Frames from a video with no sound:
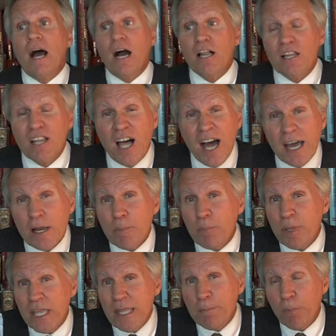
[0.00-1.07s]
a lot of
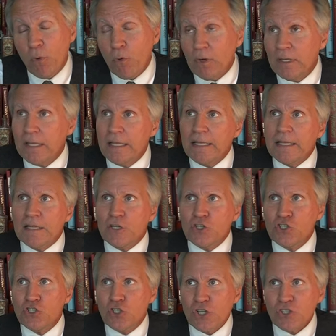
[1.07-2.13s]
people,
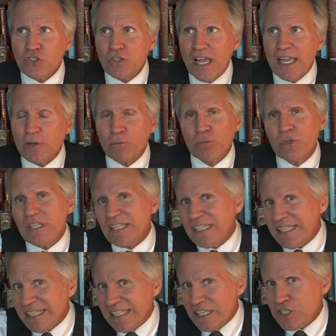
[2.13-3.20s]
just like
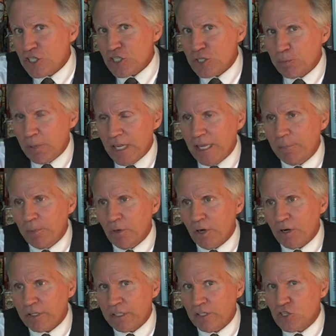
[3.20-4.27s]
religious people,
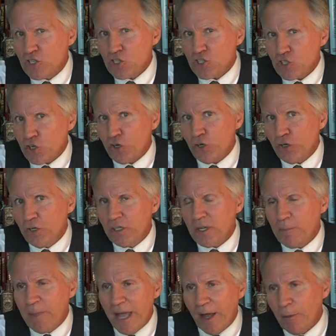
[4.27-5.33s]
are concerned
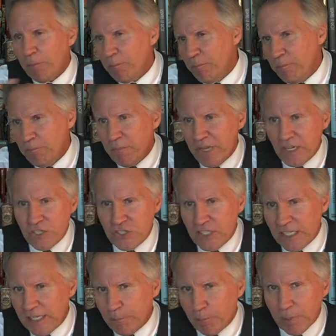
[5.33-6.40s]
about
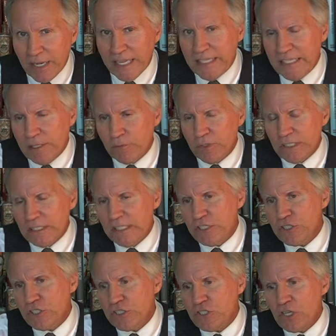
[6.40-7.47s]
mixing and blending
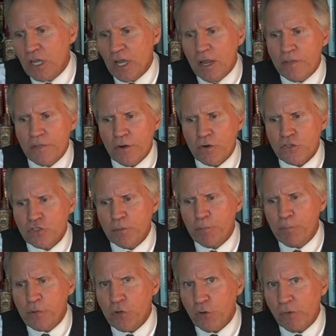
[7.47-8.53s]
religions. There are some
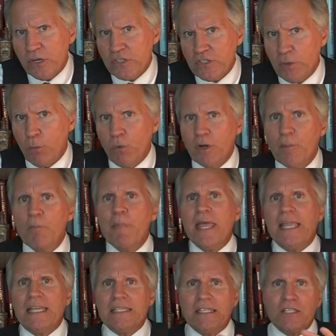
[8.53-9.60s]
purists that want to
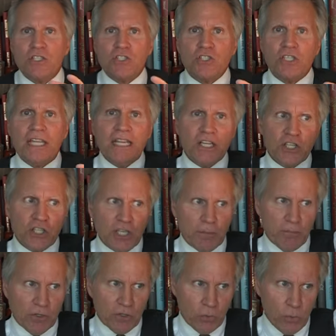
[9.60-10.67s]
make a
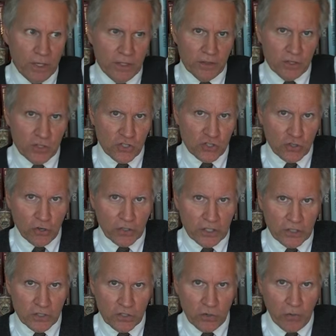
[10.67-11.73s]
distinction between the
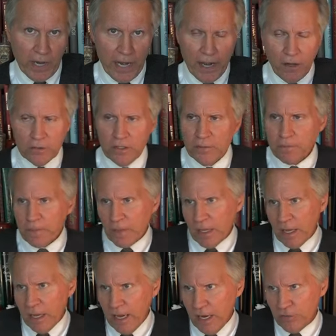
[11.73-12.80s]
circus crowd
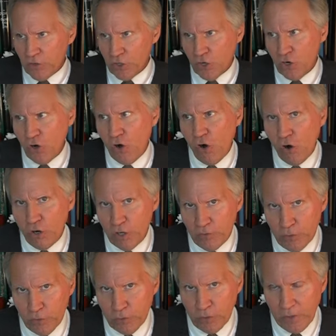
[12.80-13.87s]
and the
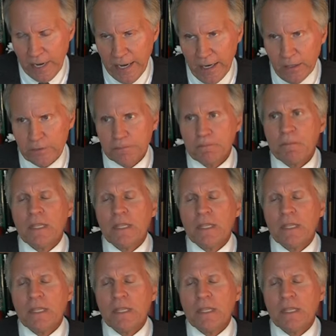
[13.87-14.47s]
carnival crowd.